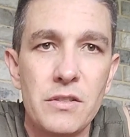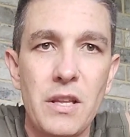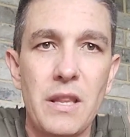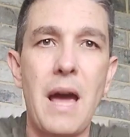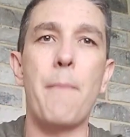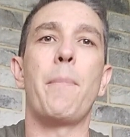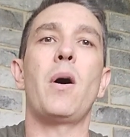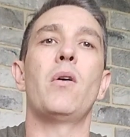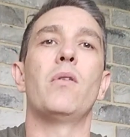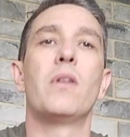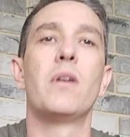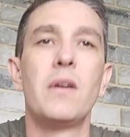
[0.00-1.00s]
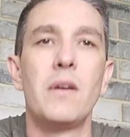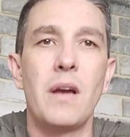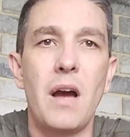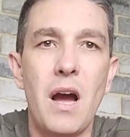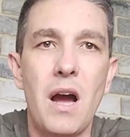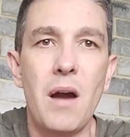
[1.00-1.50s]
to that boat.
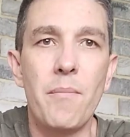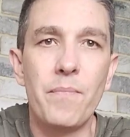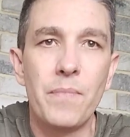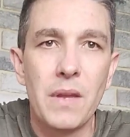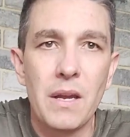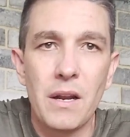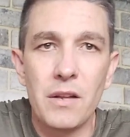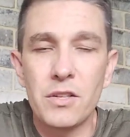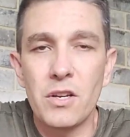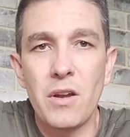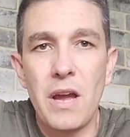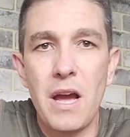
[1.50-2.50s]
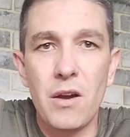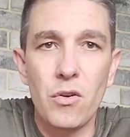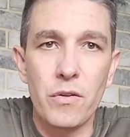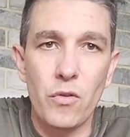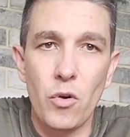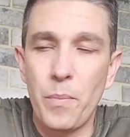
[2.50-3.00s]
Um, and I don't know how
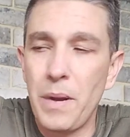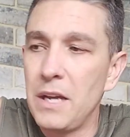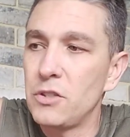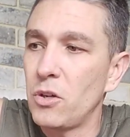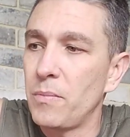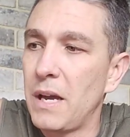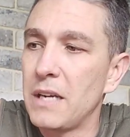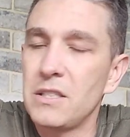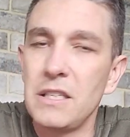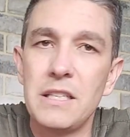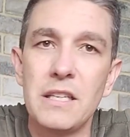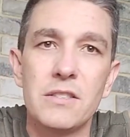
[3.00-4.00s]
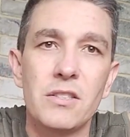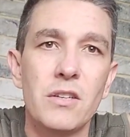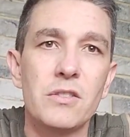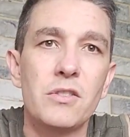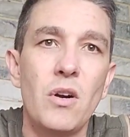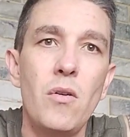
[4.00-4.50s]
good of a repair job they actually did.
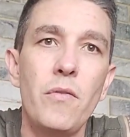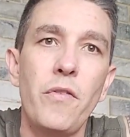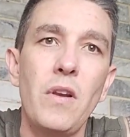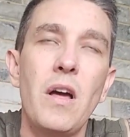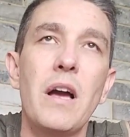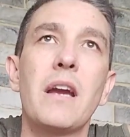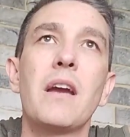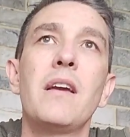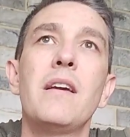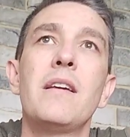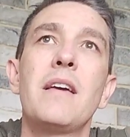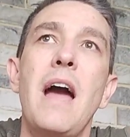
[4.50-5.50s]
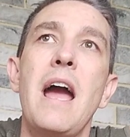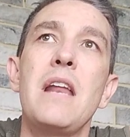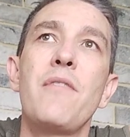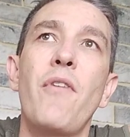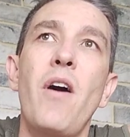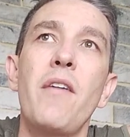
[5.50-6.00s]
So it sold for like
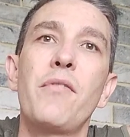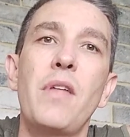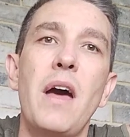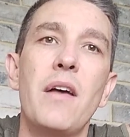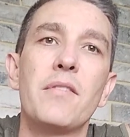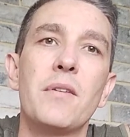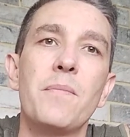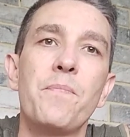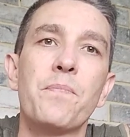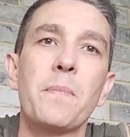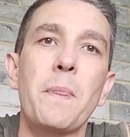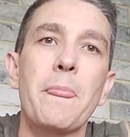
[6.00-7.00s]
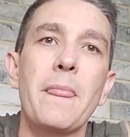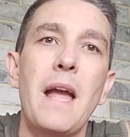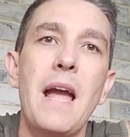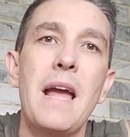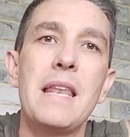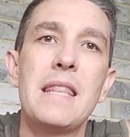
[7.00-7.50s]
85,000
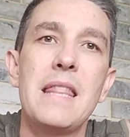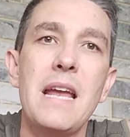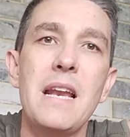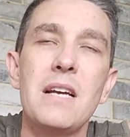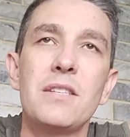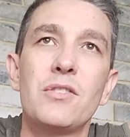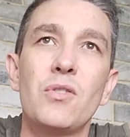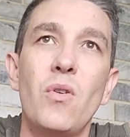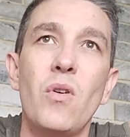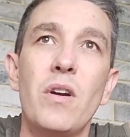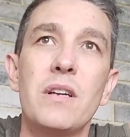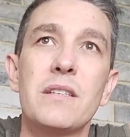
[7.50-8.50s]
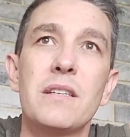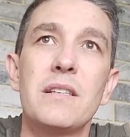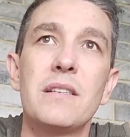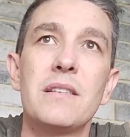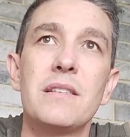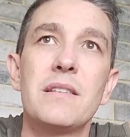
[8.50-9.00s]
and then I saw it
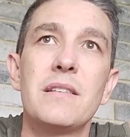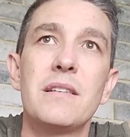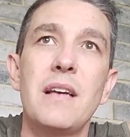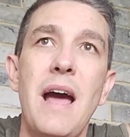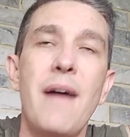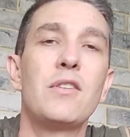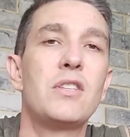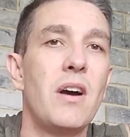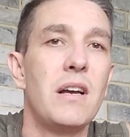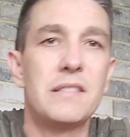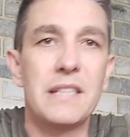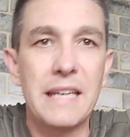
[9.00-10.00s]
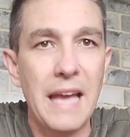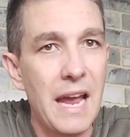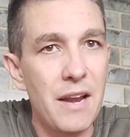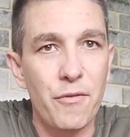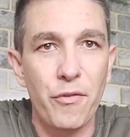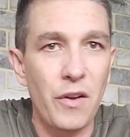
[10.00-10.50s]
advertised again